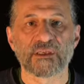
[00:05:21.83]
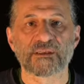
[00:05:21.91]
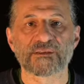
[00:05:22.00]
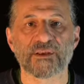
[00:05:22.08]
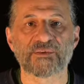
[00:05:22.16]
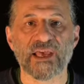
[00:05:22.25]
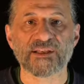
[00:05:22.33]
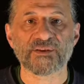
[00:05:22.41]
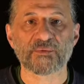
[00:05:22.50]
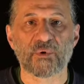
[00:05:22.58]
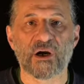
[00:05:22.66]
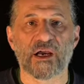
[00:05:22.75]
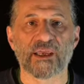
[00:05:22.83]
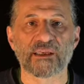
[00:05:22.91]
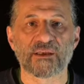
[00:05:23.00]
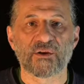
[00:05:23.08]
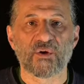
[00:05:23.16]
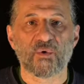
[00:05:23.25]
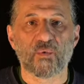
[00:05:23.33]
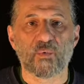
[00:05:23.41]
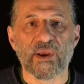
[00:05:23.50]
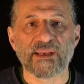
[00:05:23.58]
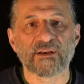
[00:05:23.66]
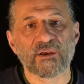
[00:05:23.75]
So that's why
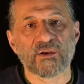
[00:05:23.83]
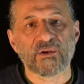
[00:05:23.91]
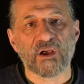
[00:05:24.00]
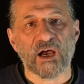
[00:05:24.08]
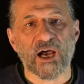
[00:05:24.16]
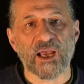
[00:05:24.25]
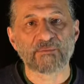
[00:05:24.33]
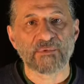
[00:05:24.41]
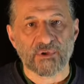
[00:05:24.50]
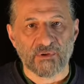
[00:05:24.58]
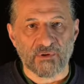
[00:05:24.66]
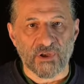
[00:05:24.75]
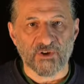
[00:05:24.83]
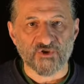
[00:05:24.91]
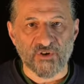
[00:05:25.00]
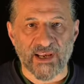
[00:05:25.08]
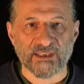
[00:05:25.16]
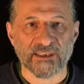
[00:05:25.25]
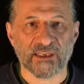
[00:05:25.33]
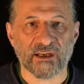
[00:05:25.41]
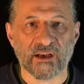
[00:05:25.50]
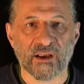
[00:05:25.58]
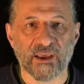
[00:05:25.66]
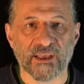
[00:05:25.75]
when I'm attracting
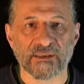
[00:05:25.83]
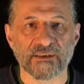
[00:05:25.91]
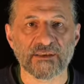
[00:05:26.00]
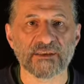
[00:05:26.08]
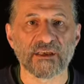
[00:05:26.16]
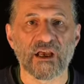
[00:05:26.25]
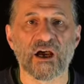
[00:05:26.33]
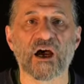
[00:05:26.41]
clients,